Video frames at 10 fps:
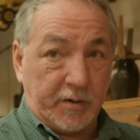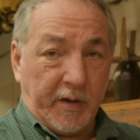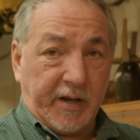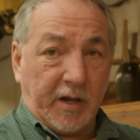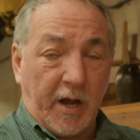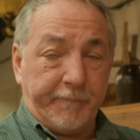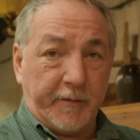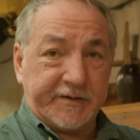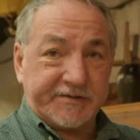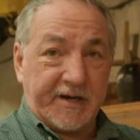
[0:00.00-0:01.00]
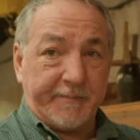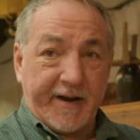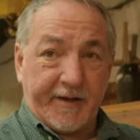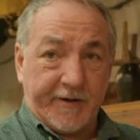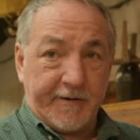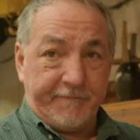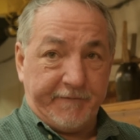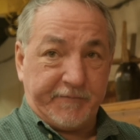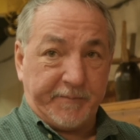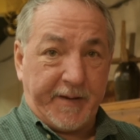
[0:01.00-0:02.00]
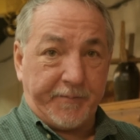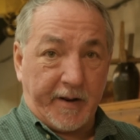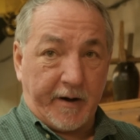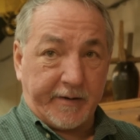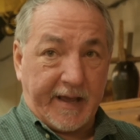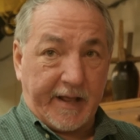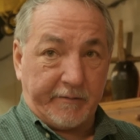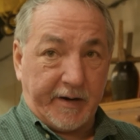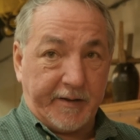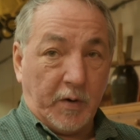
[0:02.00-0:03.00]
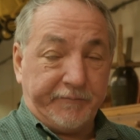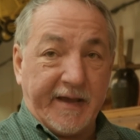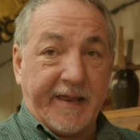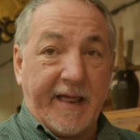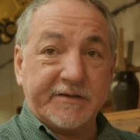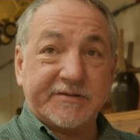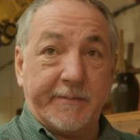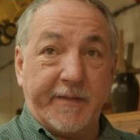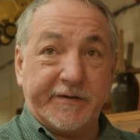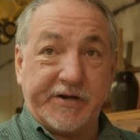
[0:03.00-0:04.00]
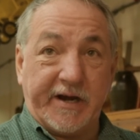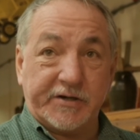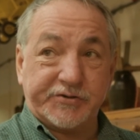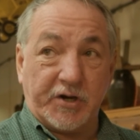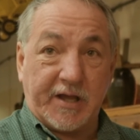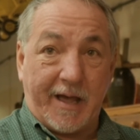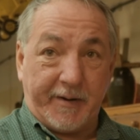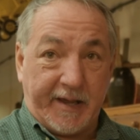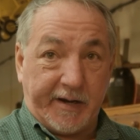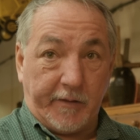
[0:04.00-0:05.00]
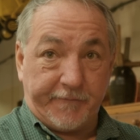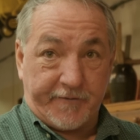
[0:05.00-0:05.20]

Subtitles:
We can comfortably sit about 150 people in our gallery. We've taken out some of the chairs to accommodate all the